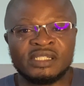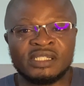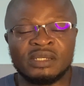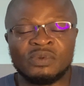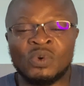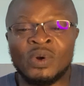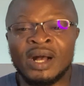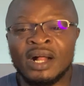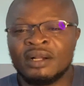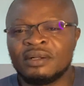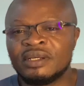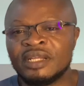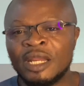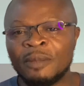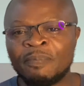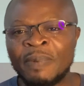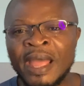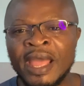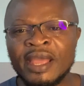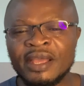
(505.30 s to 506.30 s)
well, it
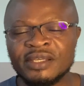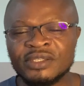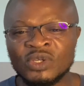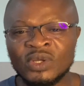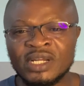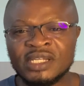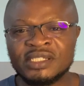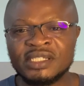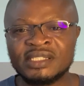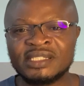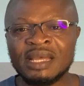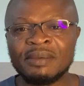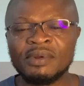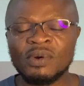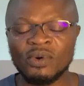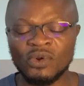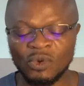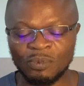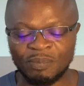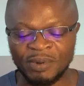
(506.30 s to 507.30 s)
depends on the system you
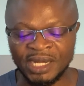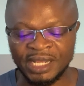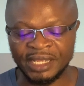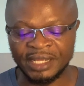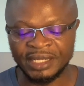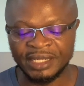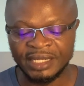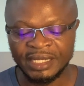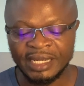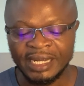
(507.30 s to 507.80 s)
want to play.